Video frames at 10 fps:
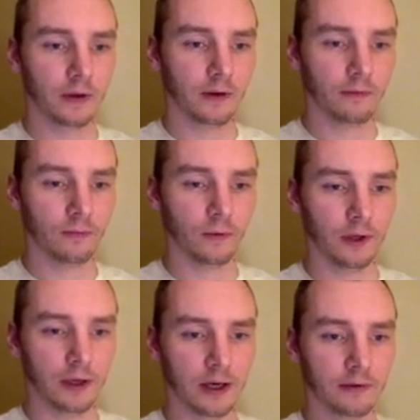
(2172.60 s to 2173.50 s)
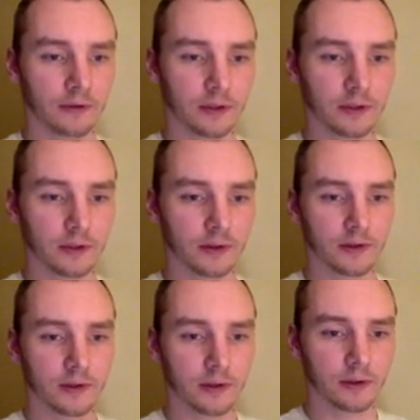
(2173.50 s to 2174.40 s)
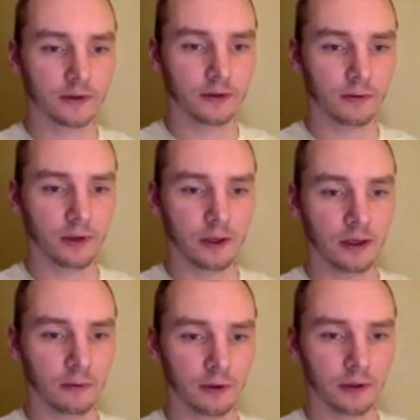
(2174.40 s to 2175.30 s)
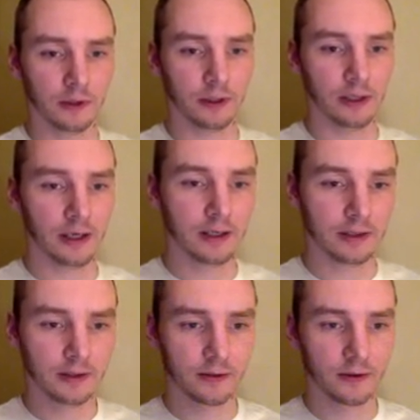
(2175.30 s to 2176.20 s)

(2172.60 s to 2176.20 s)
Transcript: If we haven't stuck to anyone yet,